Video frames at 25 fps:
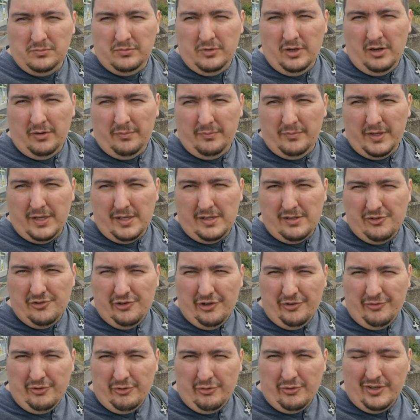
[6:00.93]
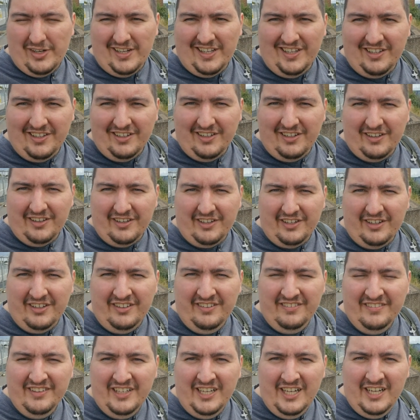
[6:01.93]
on the Sheffield to Lincoln line are.
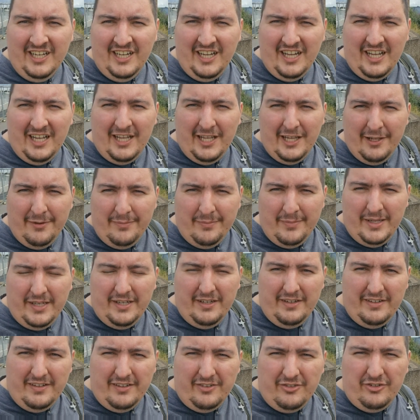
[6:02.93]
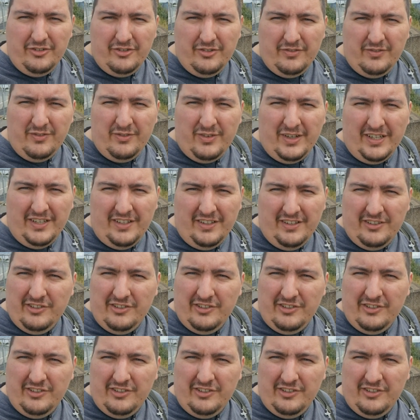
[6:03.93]
In addition to the regular